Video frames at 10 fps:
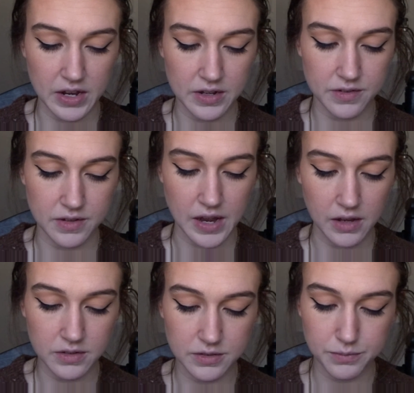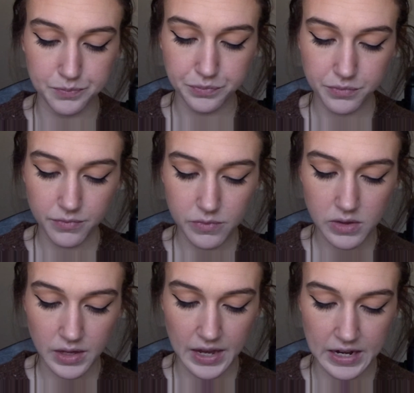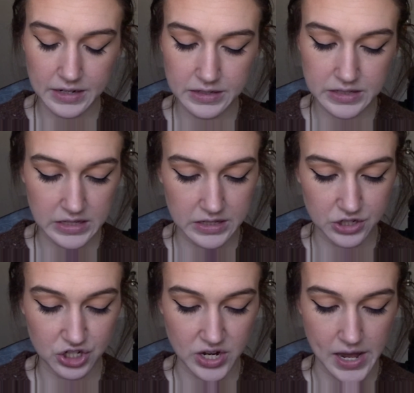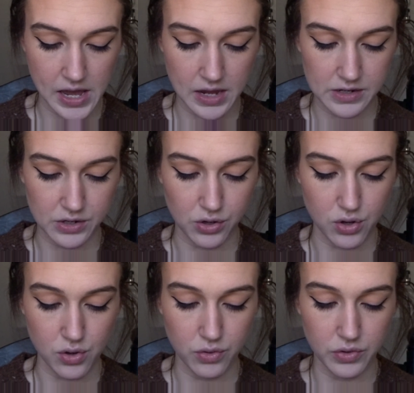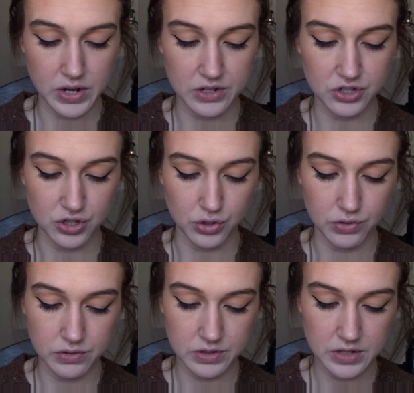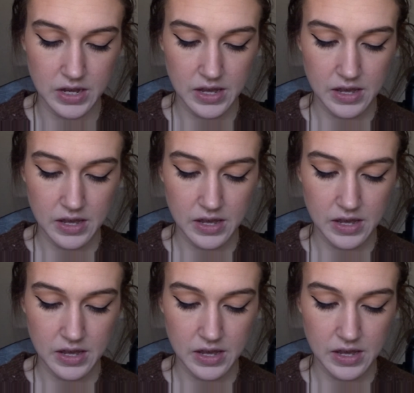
It is NYX. It is in the shade Nude Shoes.